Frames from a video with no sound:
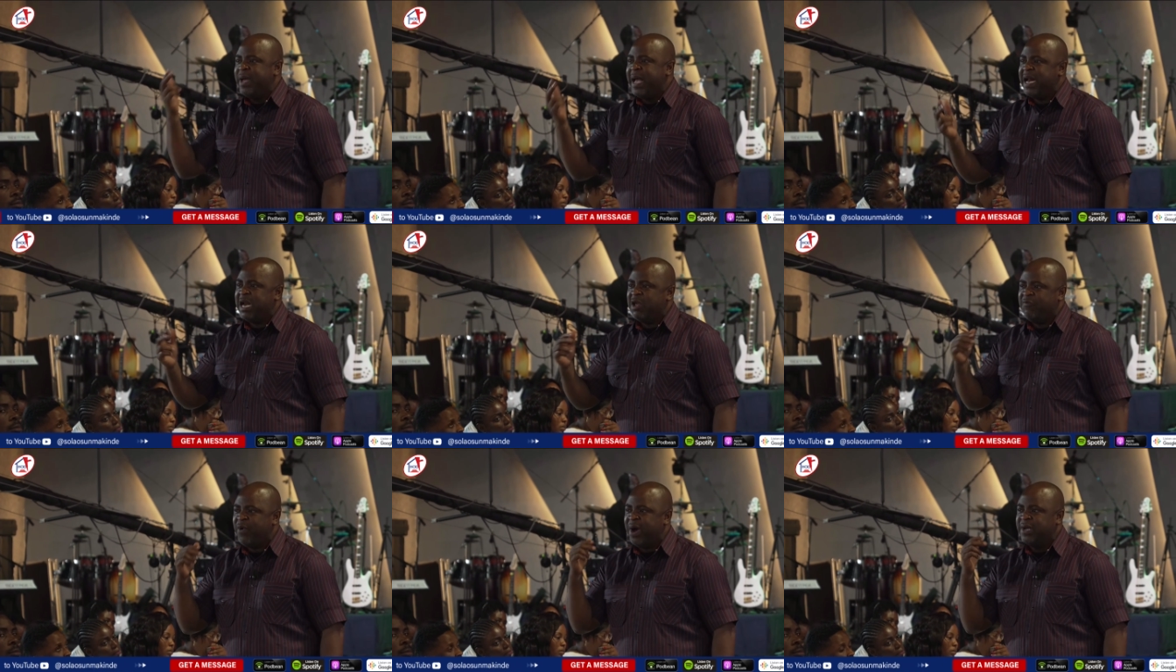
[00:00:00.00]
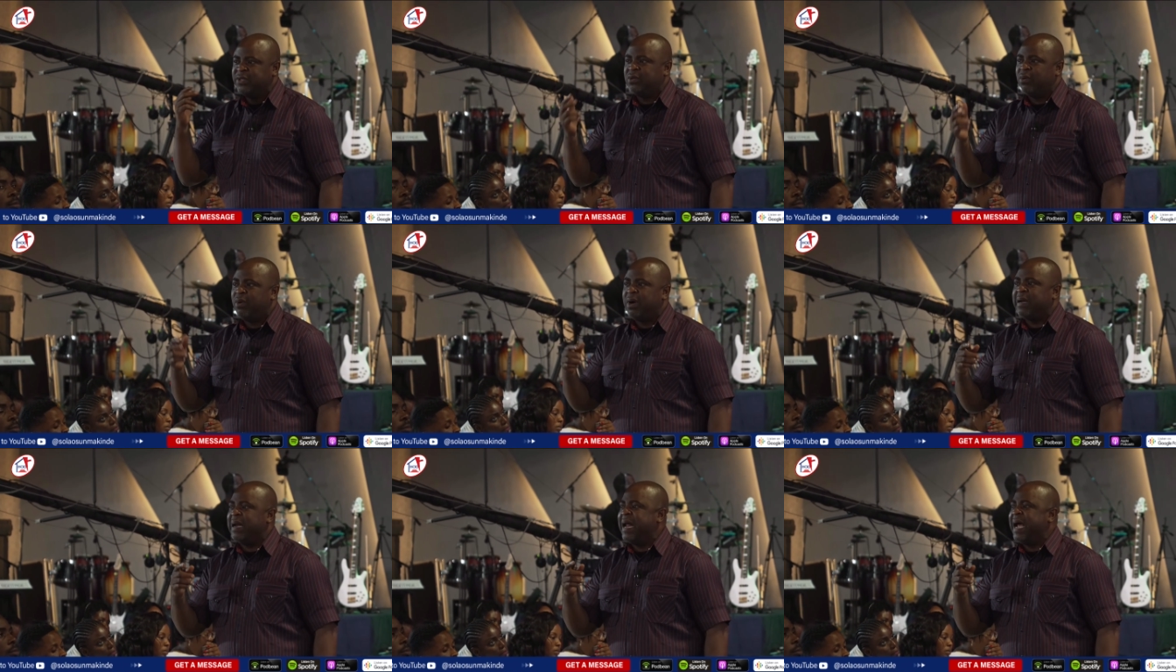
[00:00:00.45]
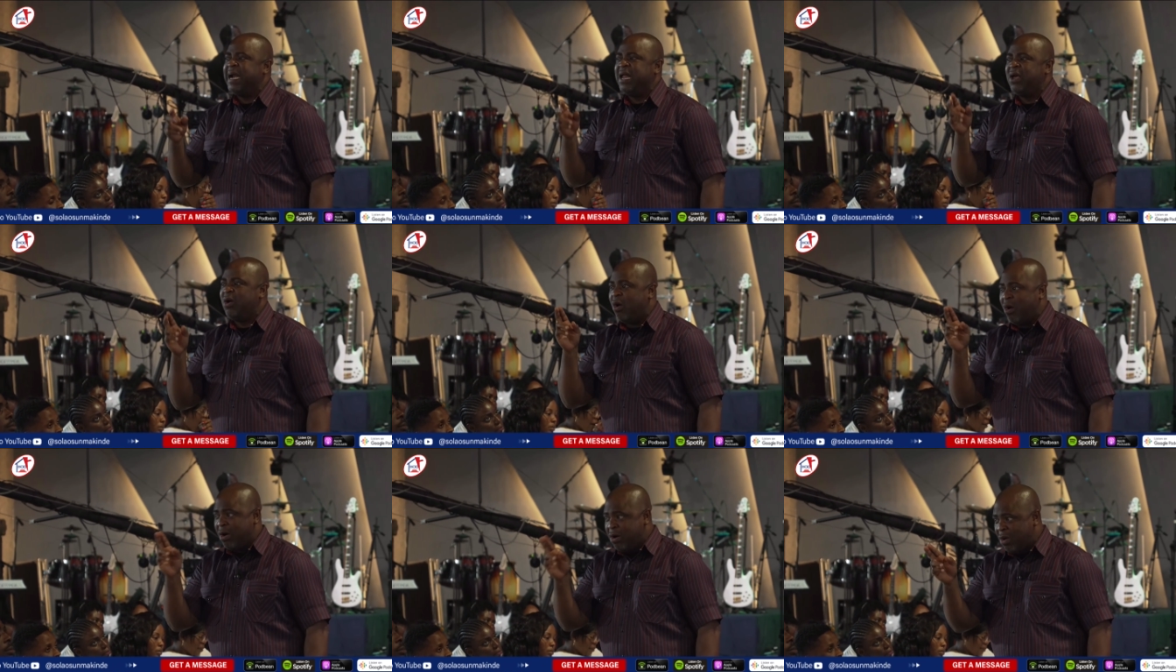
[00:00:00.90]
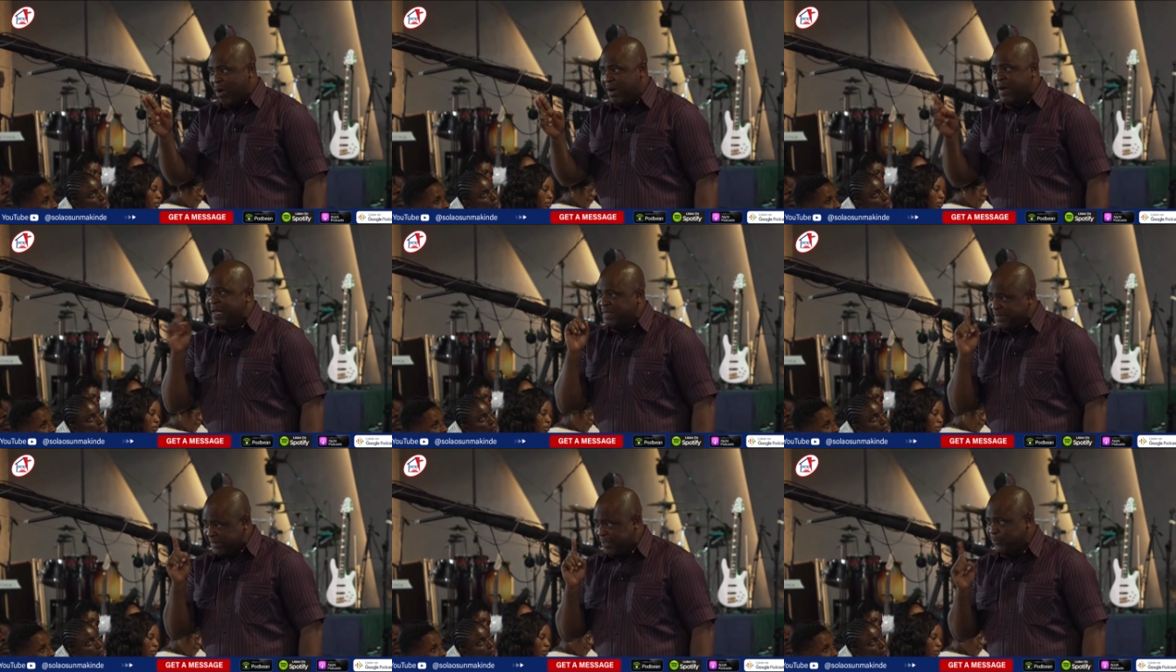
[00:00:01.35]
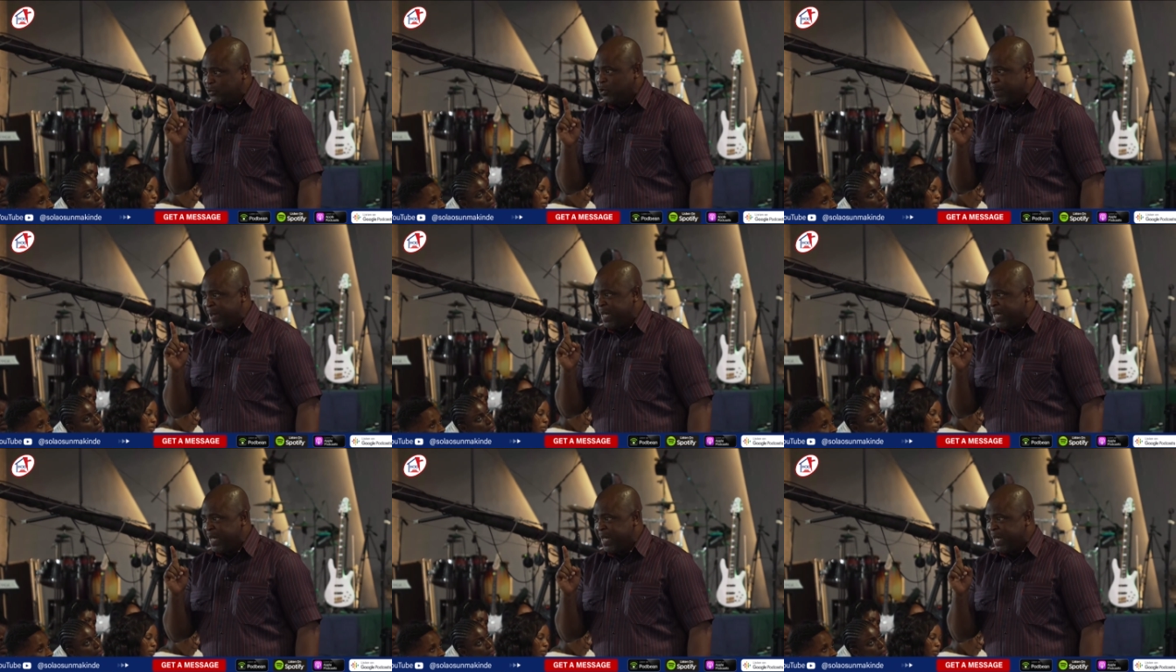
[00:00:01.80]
you hear the voice very clearly or not, listen